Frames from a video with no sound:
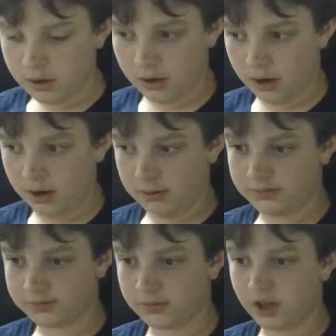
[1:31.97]

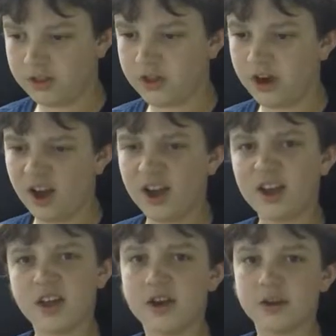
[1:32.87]
I thought
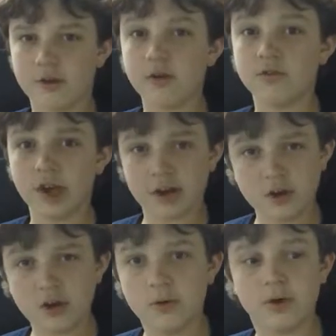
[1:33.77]
I deserved to get
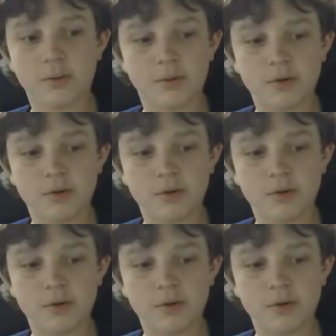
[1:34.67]
to do an